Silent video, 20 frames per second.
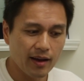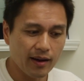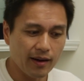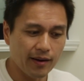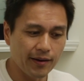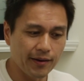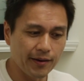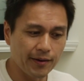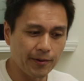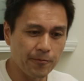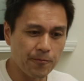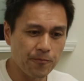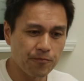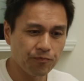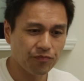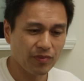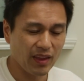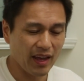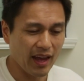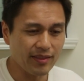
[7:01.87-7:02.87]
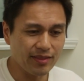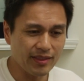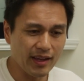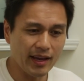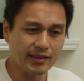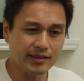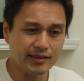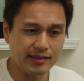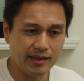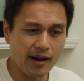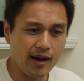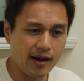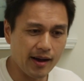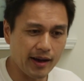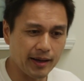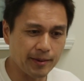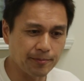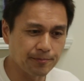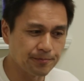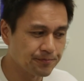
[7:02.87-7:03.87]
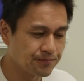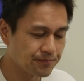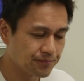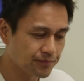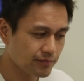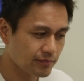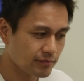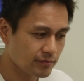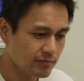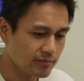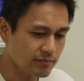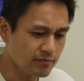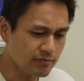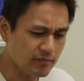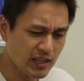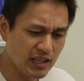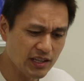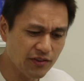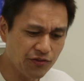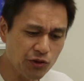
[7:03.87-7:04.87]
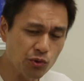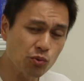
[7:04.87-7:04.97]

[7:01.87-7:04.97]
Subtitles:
At that time, if